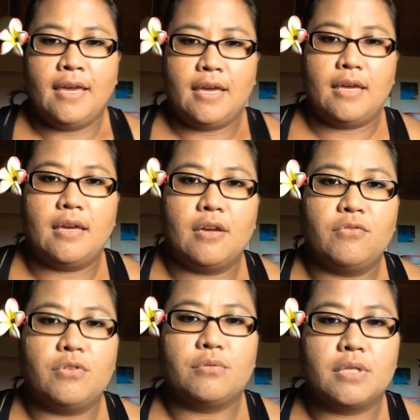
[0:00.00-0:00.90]
Hey
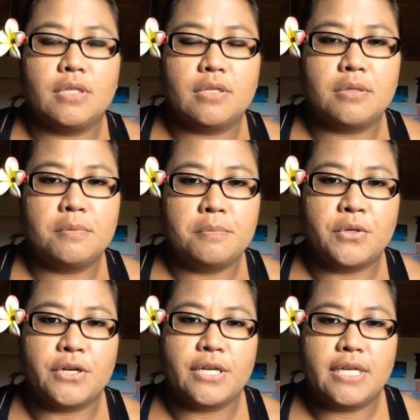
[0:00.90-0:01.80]
everyone, good
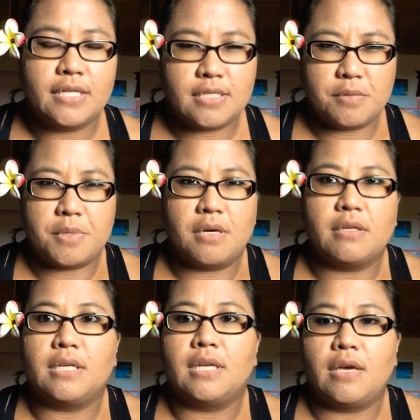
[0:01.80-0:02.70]
morning. It's about
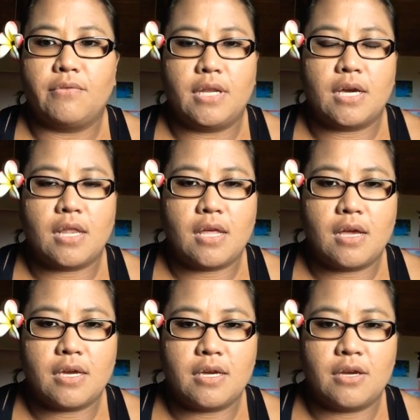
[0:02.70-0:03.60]
11
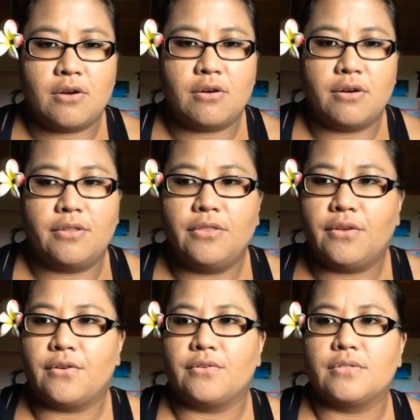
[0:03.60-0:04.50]
o'clock here on
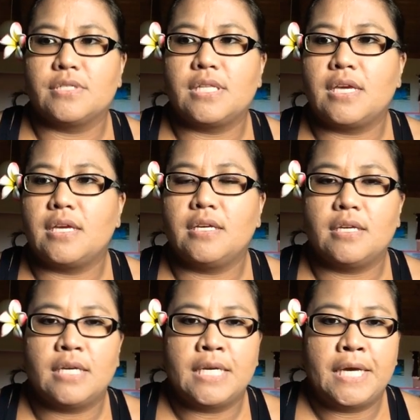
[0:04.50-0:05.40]
Thursday.
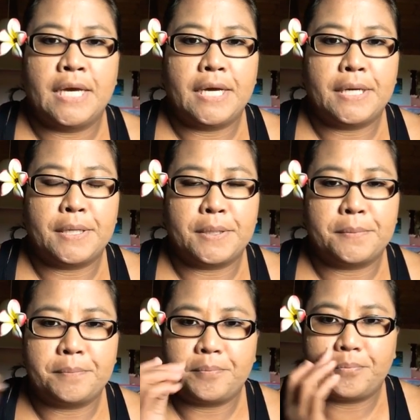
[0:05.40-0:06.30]

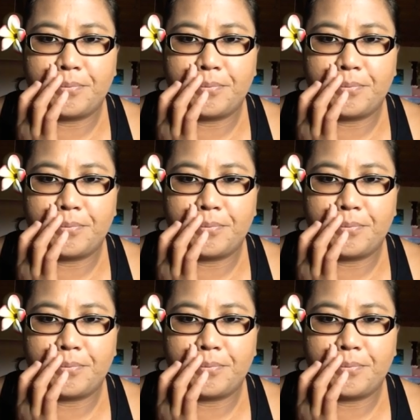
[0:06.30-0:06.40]
I'll